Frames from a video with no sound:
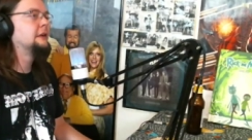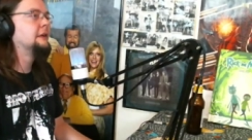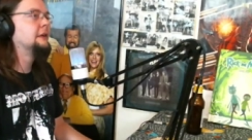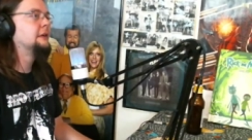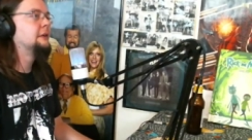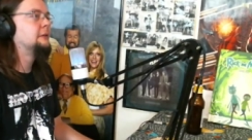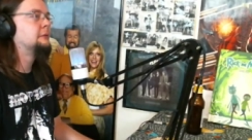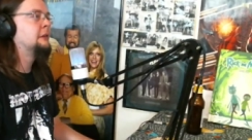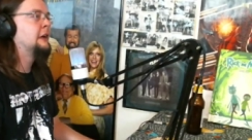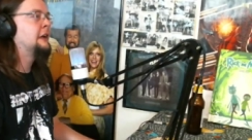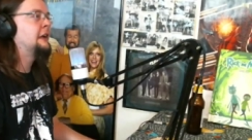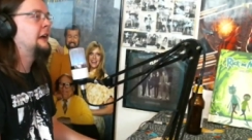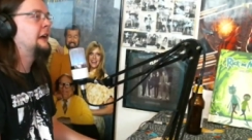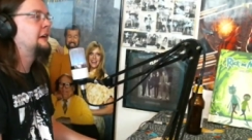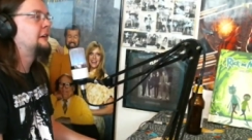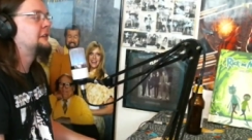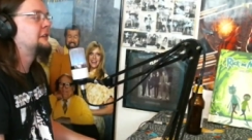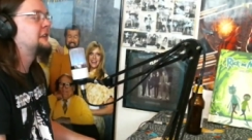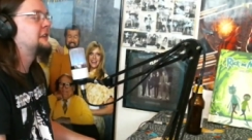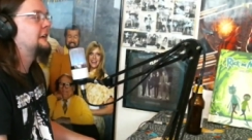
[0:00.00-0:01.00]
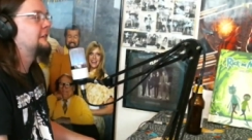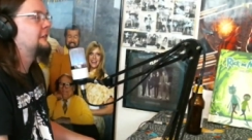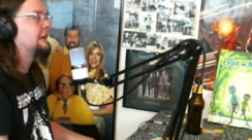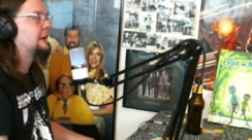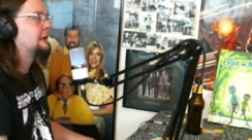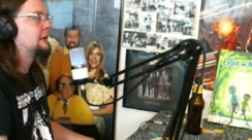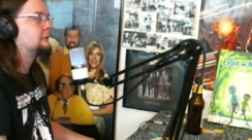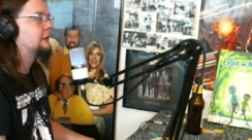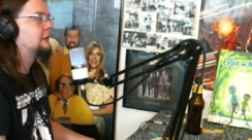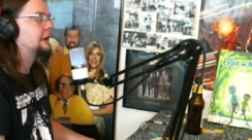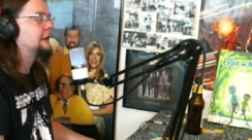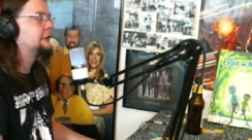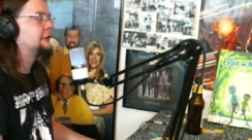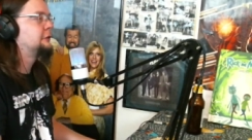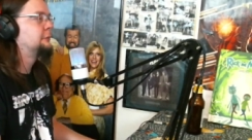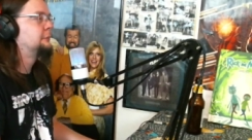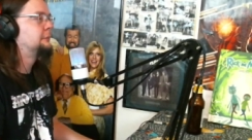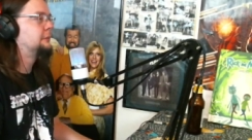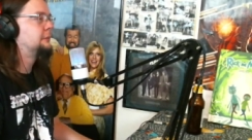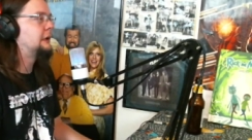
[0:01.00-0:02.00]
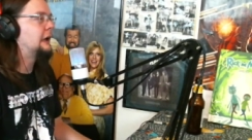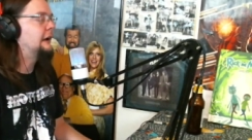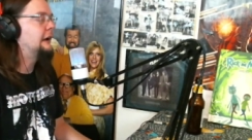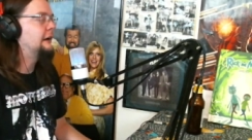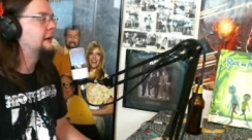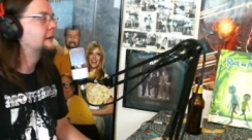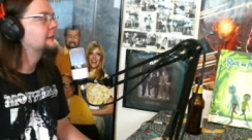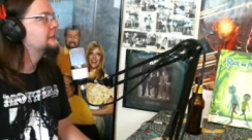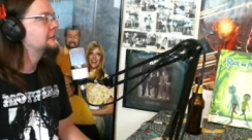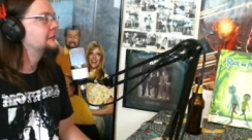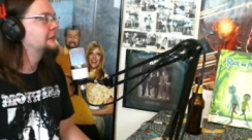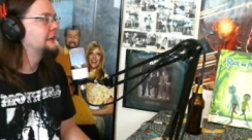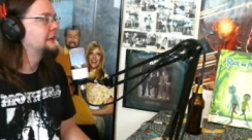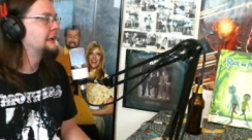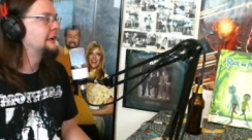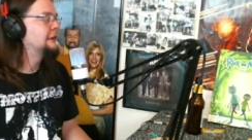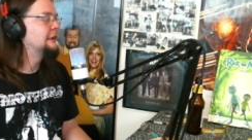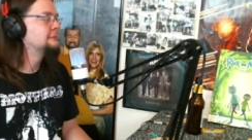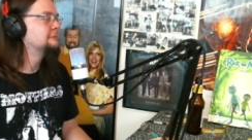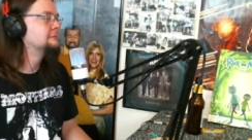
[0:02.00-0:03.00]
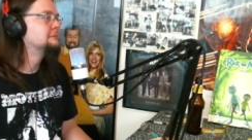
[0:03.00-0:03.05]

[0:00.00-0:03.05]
The red ales have like a reddish brown to them.